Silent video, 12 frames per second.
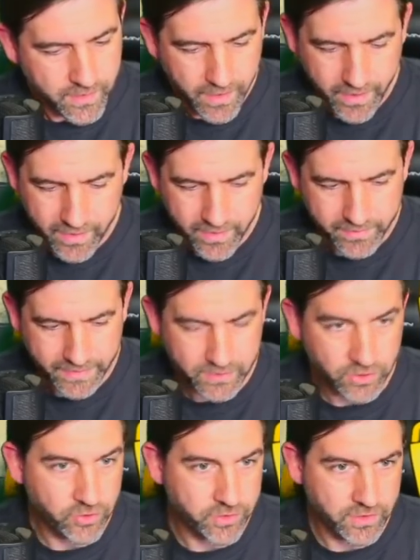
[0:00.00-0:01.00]
and i
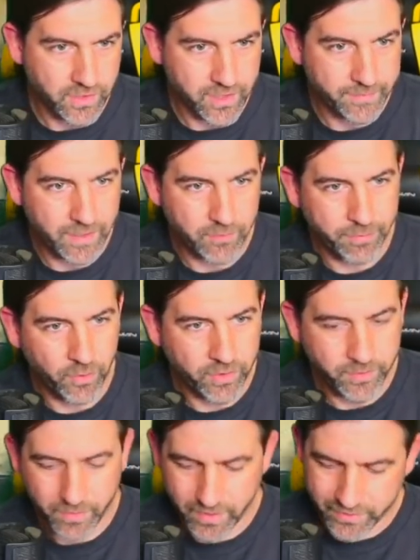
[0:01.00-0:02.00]
learned a lot about
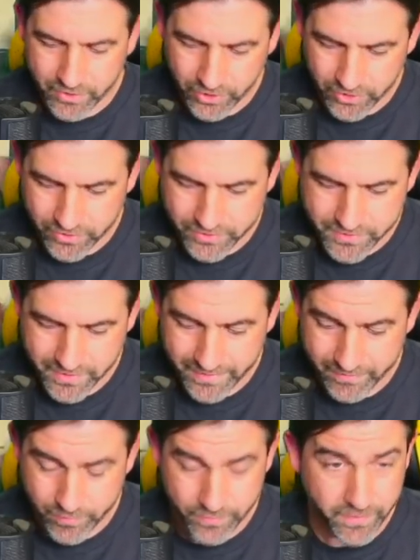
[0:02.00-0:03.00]
pokemon cards and
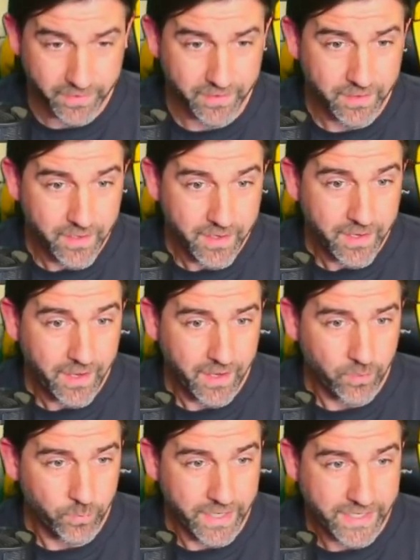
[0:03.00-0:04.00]
everything
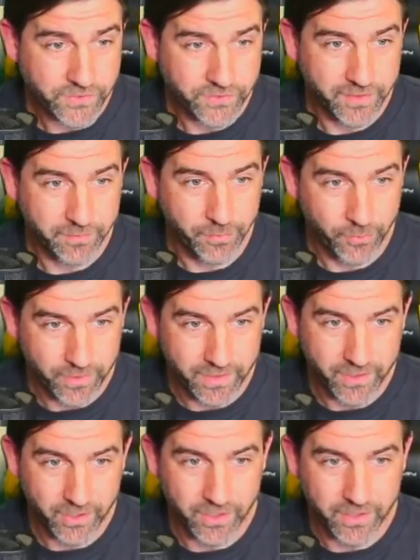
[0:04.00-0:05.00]
and we actually did pretty
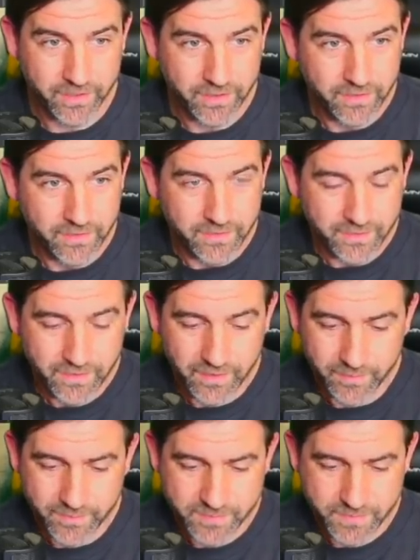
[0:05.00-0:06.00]
good
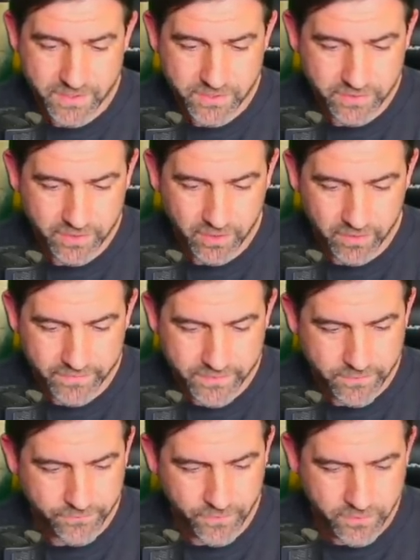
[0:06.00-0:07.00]
um, especially on this
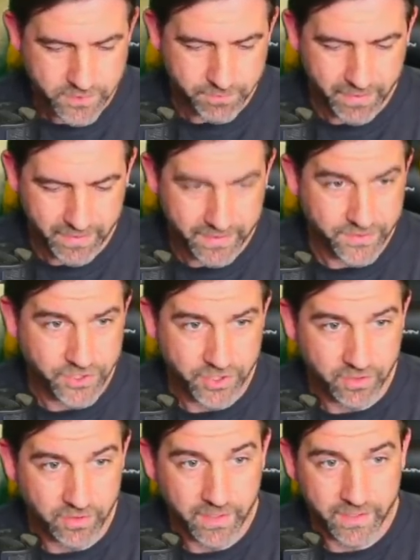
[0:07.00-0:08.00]
first page
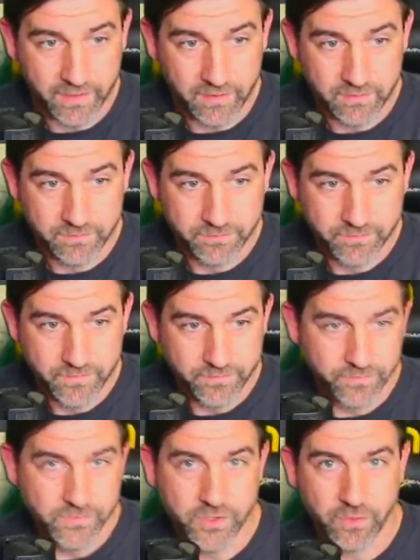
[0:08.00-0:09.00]
here and i'll
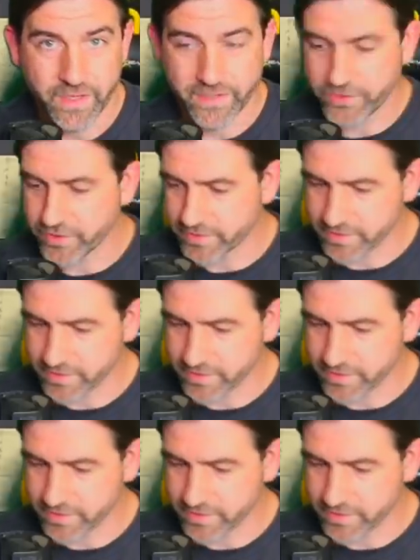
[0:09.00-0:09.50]
show that in just a